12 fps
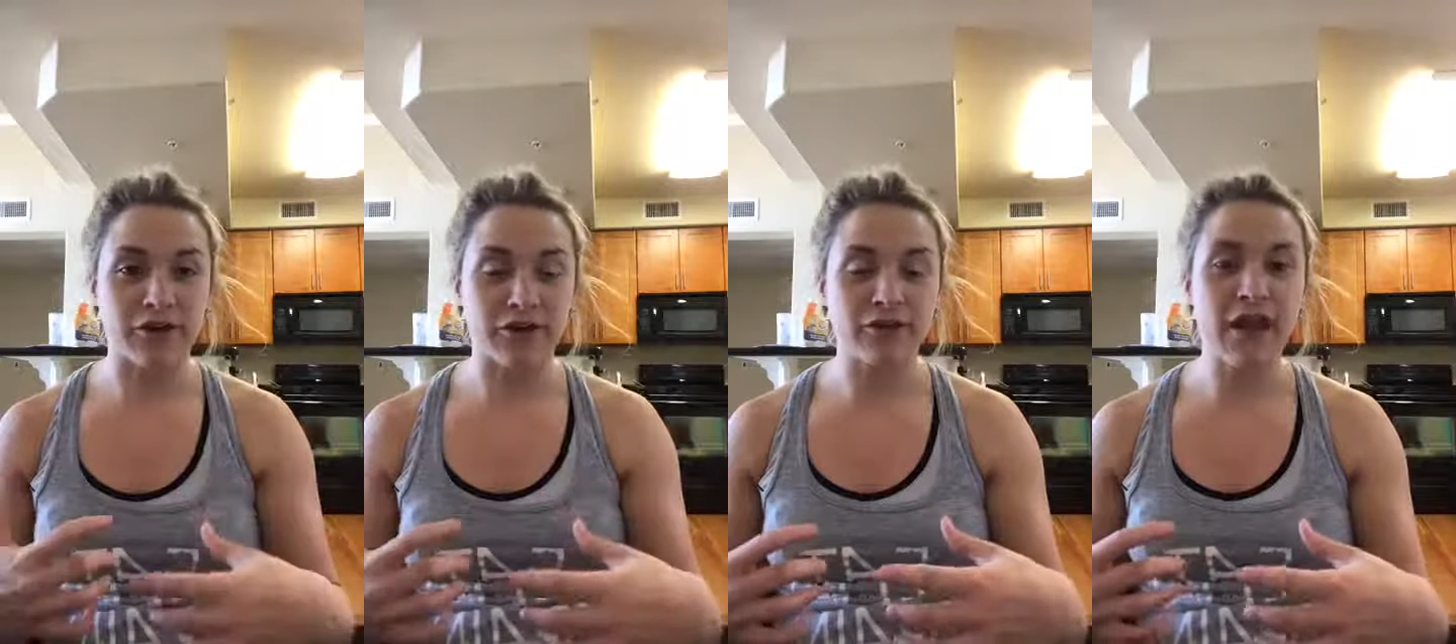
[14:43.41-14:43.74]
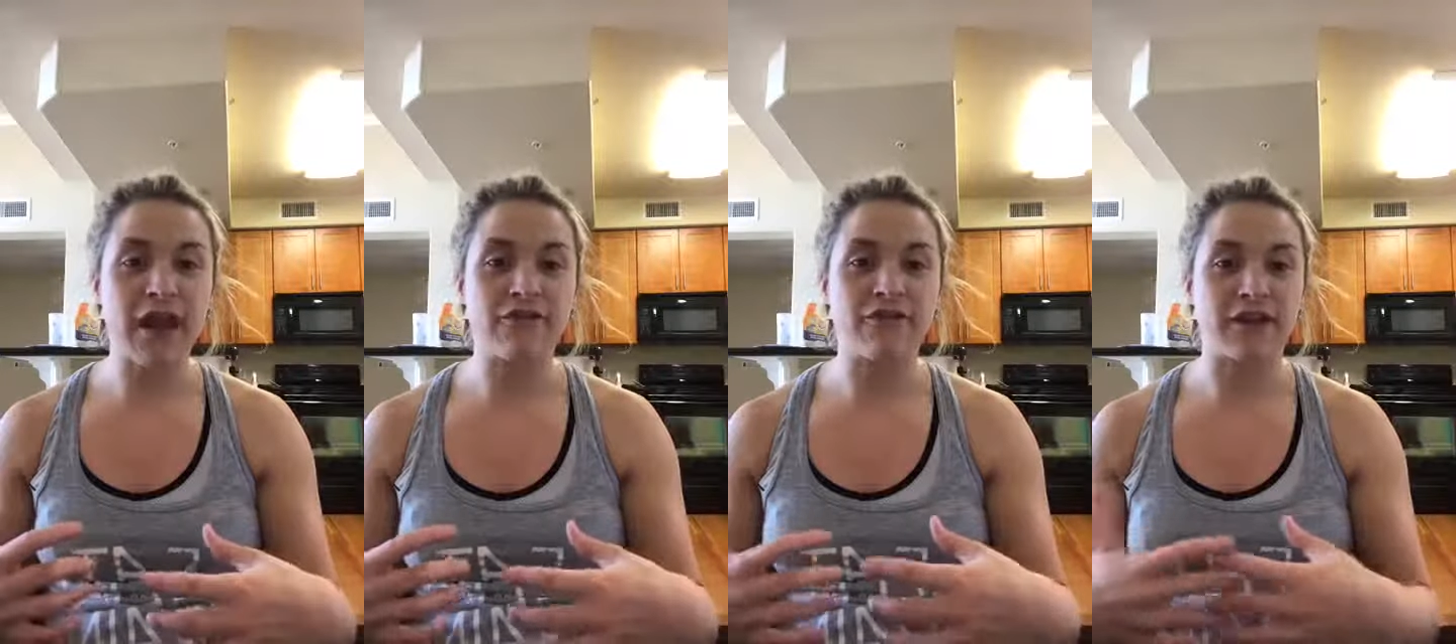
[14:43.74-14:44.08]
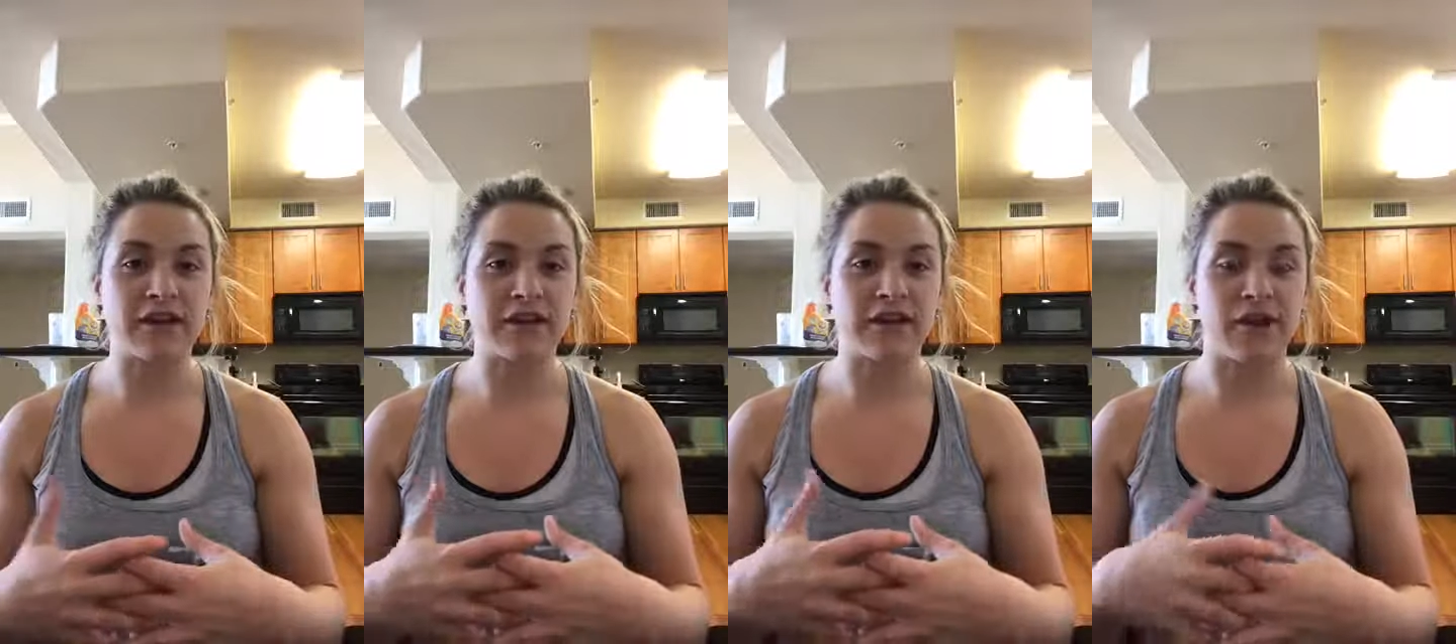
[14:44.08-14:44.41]
your life
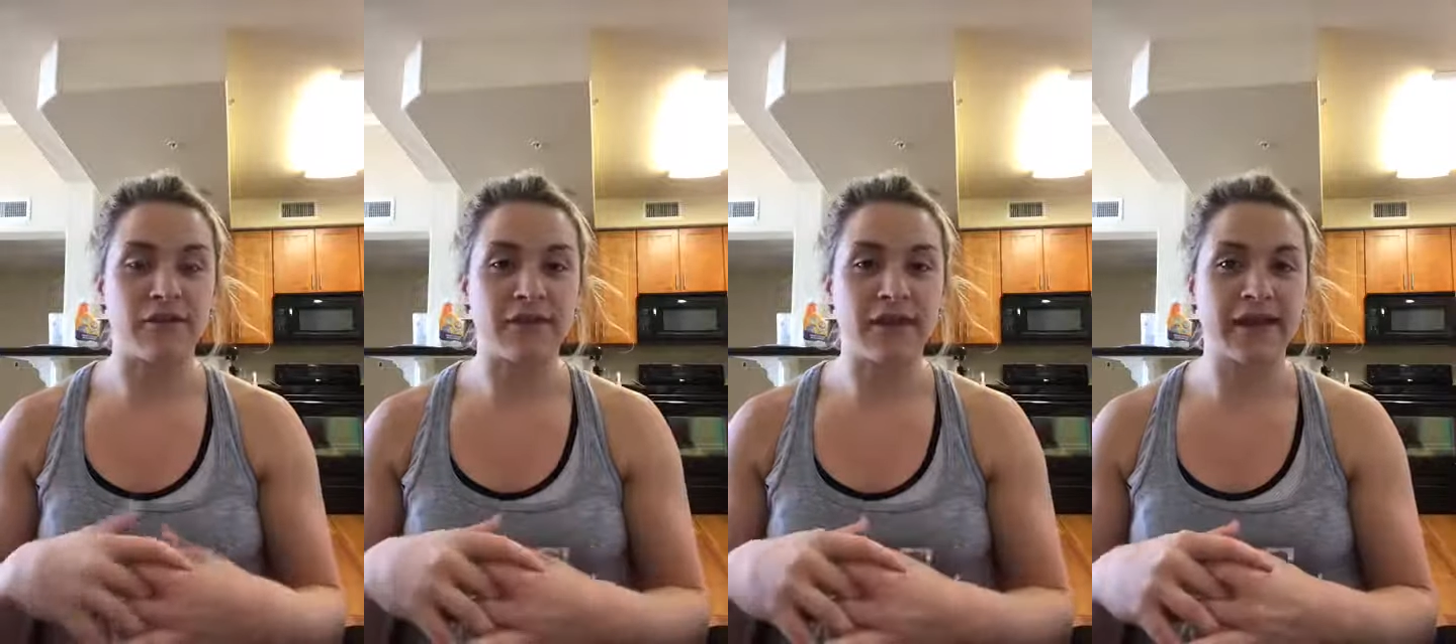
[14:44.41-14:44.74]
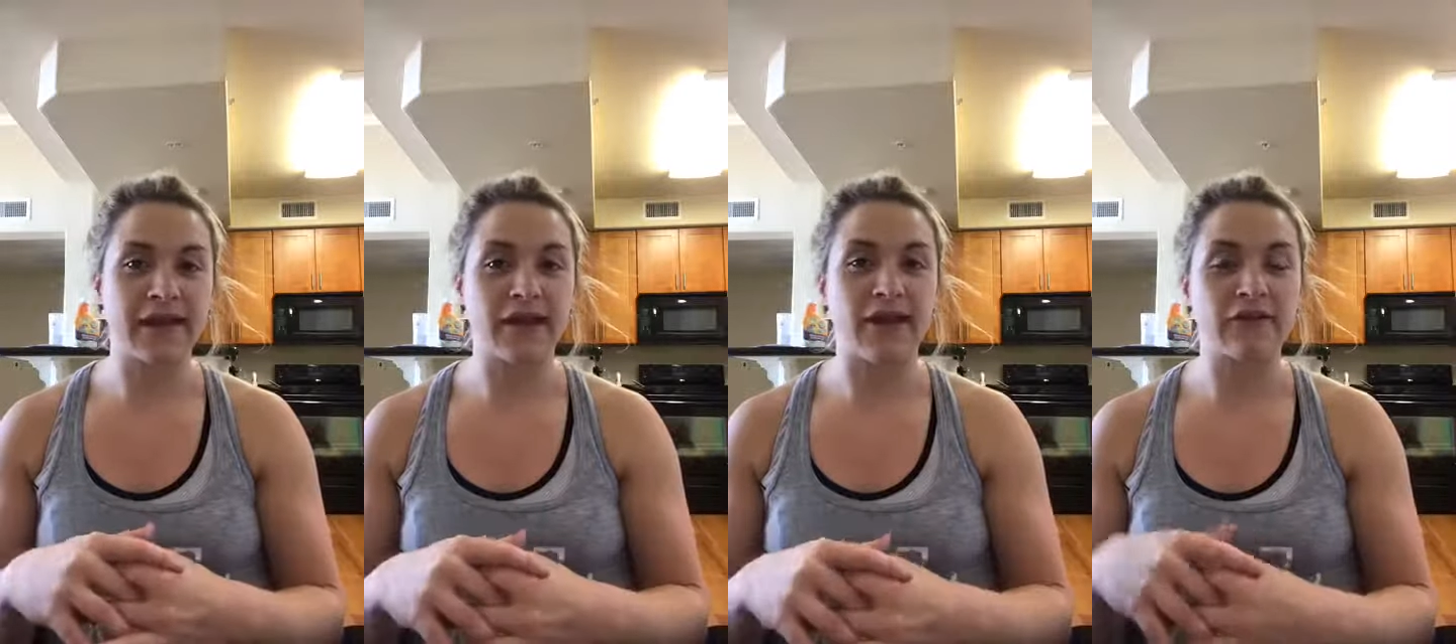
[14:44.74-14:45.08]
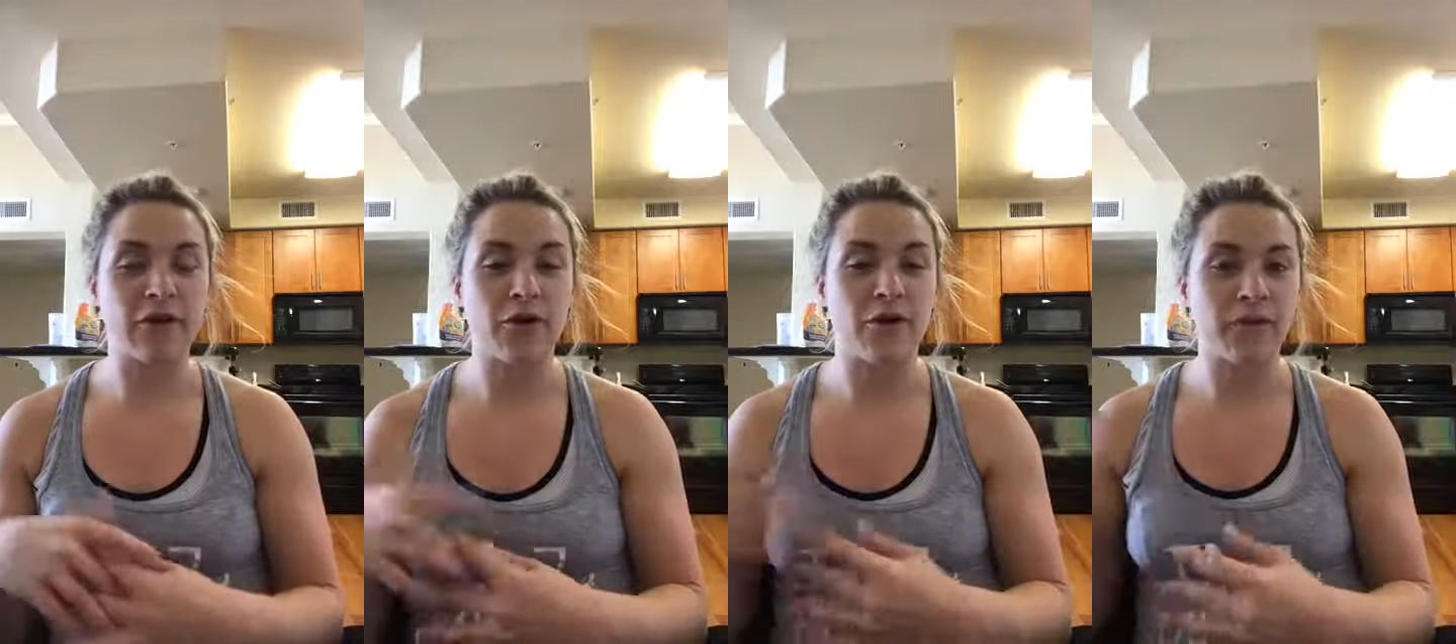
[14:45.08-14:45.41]
and you know i'm not saying you have to
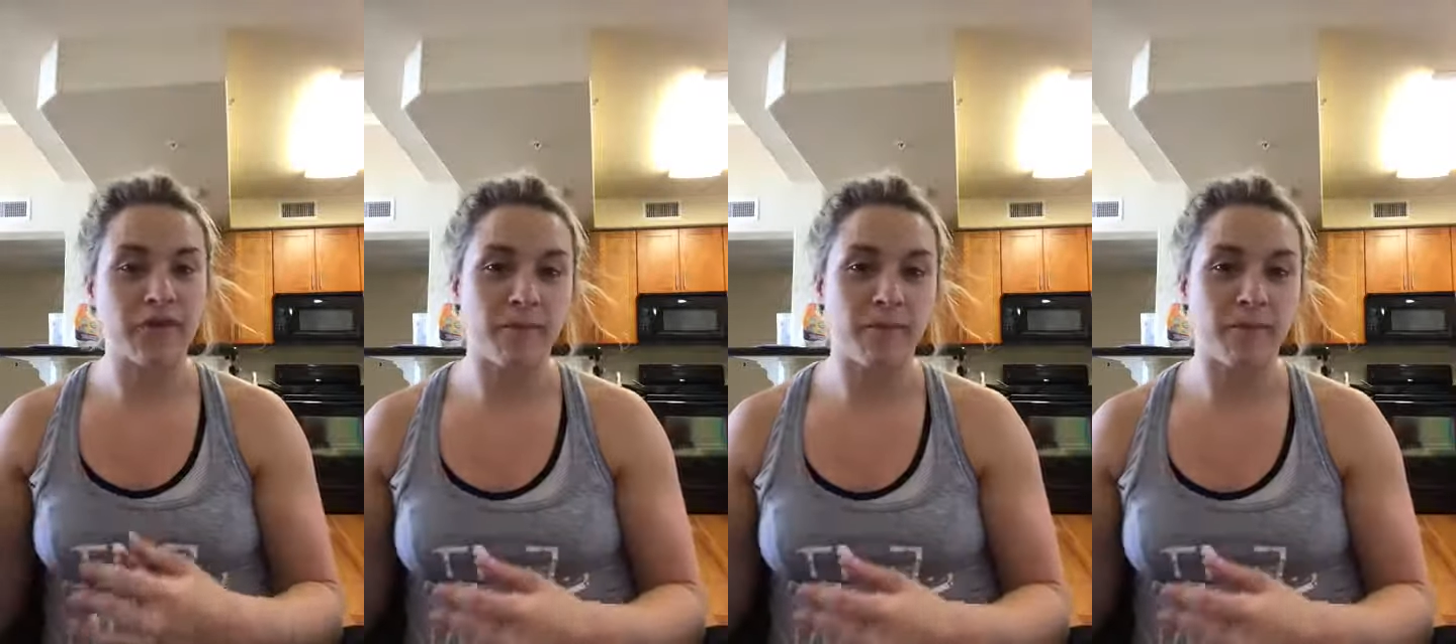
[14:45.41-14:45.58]
go